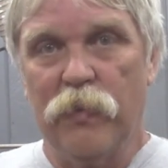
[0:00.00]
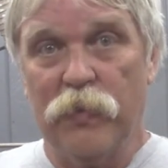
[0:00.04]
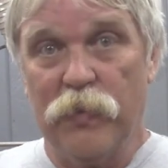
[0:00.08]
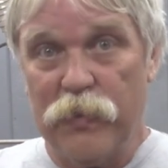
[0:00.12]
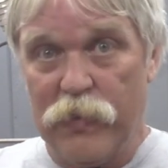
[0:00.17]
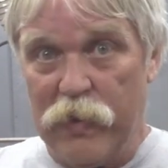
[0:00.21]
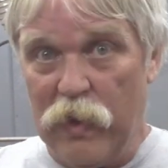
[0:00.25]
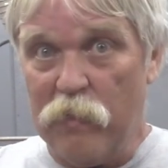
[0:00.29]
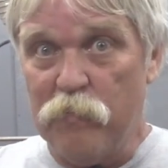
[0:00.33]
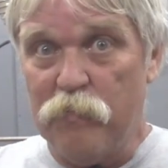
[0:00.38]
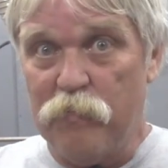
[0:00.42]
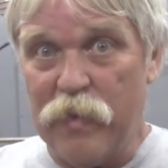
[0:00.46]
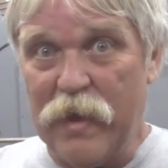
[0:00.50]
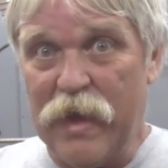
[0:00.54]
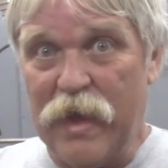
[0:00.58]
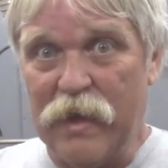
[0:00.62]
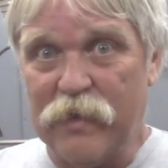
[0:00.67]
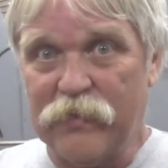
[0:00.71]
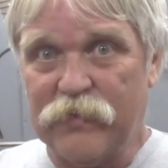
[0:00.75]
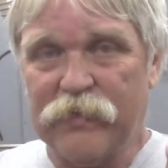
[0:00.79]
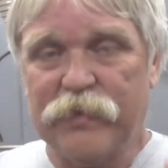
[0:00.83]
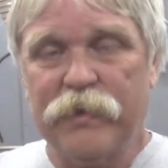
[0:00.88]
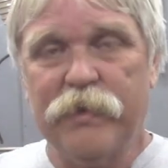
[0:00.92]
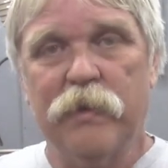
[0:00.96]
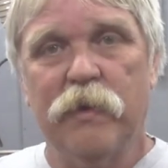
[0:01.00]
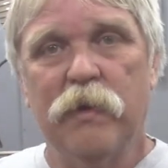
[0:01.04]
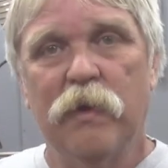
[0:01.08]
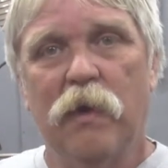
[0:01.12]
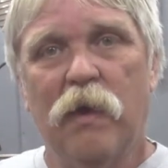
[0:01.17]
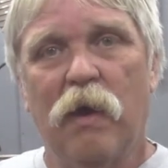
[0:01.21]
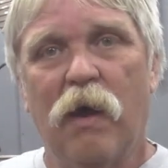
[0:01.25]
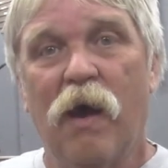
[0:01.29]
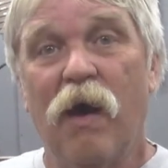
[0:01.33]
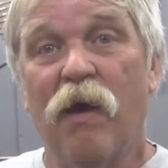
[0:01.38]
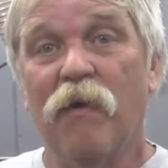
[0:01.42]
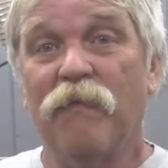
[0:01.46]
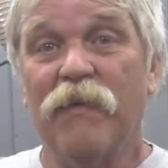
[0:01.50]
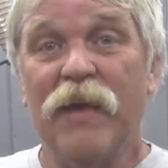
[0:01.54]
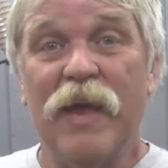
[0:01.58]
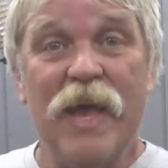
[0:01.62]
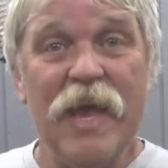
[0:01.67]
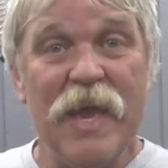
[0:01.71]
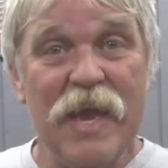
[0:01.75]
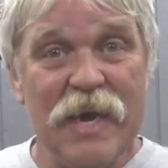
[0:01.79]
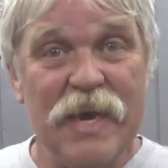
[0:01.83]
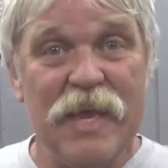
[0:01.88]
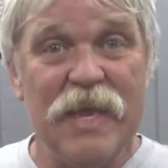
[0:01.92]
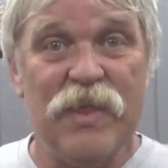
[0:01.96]
the best of
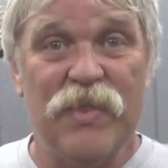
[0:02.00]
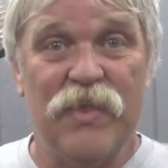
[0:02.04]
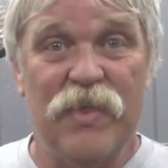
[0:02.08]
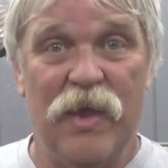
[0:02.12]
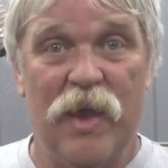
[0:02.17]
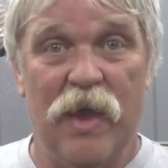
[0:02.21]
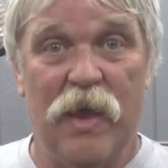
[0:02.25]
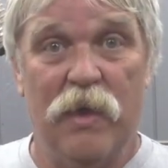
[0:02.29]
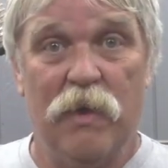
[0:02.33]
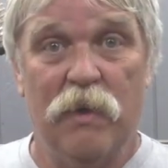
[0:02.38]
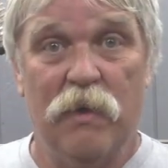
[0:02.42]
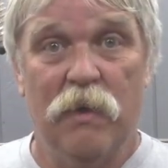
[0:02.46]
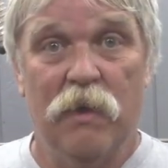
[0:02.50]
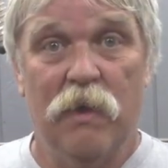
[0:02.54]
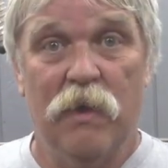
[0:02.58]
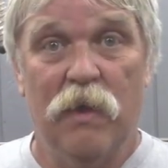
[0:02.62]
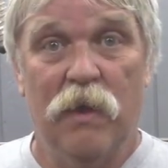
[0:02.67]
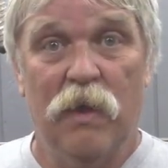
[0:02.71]
anything